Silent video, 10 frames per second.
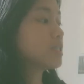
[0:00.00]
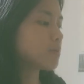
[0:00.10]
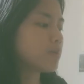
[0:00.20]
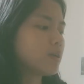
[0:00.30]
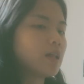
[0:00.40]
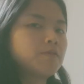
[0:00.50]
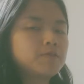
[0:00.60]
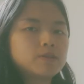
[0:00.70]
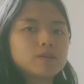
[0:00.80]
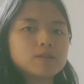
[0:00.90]
And someone
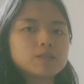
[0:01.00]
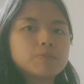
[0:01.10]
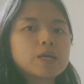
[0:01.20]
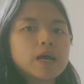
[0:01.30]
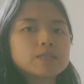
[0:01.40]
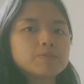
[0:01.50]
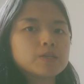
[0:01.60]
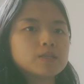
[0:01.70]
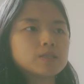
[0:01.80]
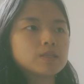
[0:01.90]
left it this big ass
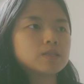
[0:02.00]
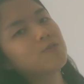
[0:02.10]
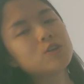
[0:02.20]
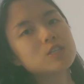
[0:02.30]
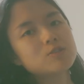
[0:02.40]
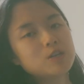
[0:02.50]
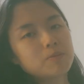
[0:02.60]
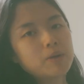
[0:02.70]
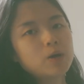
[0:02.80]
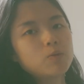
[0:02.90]
piece. At first I was going
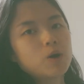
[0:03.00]
to mount